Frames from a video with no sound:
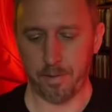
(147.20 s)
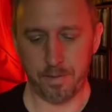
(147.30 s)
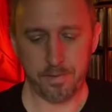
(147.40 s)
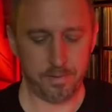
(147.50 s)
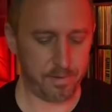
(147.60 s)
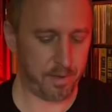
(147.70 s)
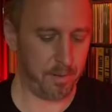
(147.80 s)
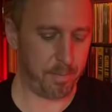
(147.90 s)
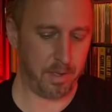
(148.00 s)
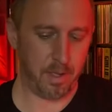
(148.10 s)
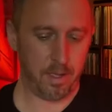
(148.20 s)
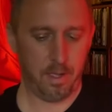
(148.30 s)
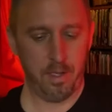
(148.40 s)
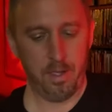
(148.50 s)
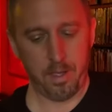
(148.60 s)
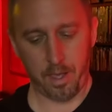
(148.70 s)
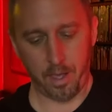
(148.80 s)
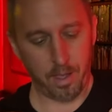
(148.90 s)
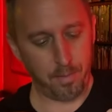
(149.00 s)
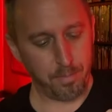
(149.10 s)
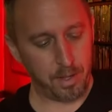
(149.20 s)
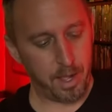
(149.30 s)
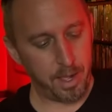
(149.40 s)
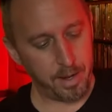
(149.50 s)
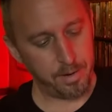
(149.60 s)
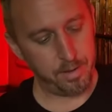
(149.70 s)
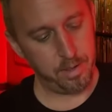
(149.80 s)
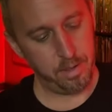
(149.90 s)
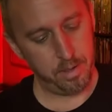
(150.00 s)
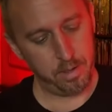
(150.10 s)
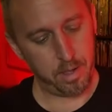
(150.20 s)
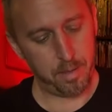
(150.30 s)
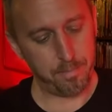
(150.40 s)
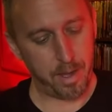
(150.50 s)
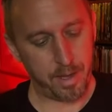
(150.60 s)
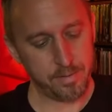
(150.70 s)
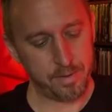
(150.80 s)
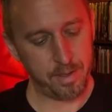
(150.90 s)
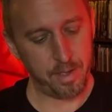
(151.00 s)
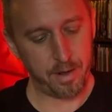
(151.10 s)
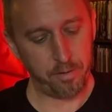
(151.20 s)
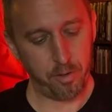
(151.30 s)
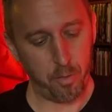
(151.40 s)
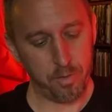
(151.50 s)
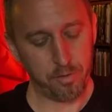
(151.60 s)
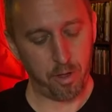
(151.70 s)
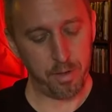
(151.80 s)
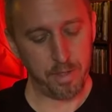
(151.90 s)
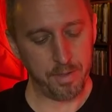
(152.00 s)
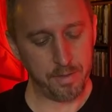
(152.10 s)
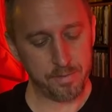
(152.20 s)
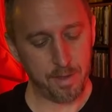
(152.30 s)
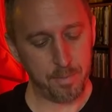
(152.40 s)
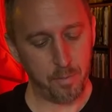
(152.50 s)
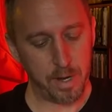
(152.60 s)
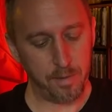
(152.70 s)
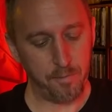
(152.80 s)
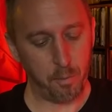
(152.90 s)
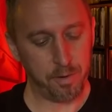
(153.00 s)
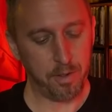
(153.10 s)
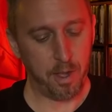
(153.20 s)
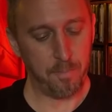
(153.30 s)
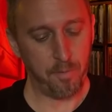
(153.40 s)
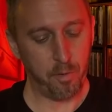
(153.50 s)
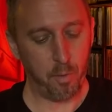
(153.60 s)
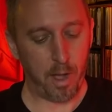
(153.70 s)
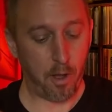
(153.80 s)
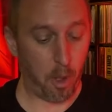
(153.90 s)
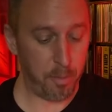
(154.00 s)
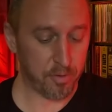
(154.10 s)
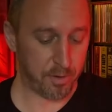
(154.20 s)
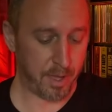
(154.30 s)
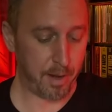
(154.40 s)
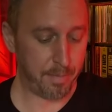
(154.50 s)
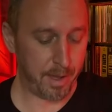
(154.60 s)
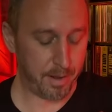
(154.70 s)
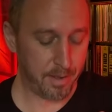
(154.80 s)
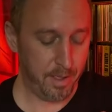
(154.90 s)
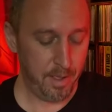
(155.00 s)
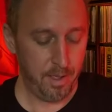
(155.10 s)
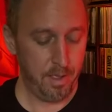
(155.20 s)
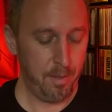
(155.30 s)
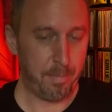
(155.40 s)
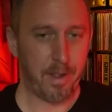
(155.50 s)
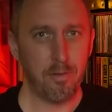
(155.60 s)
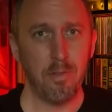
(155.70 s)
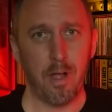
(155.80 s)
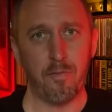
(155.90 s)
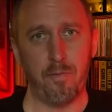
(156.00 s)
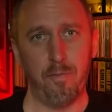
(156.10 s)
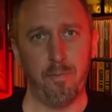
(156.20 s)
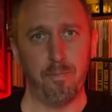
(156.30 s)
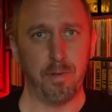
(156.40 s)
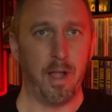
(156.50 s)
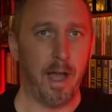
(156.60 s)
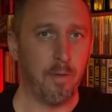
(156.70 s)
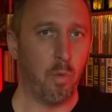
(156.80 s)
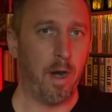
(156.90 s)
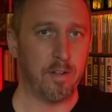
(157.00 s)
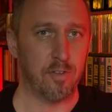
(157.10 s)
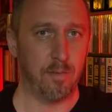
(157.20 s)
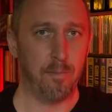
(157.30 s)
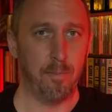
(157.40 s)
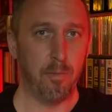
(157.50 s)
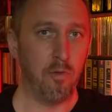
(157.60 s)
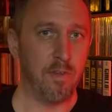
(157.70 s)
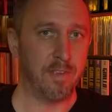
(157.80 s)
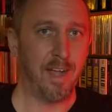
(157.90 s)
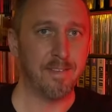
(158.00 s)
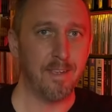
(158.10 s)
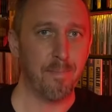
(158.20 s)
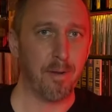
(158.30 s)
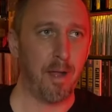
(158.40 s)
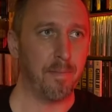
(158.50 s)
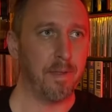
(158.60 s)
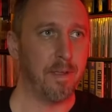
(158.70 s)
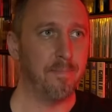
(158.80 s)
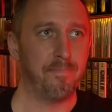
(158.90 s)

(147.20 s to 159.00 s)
it. This is going to be a blind unboxing. I don't know what's all in this. I've been waiting for it to come for a while. Almost forgot about it. But I do love blind watching movies. I'd say probably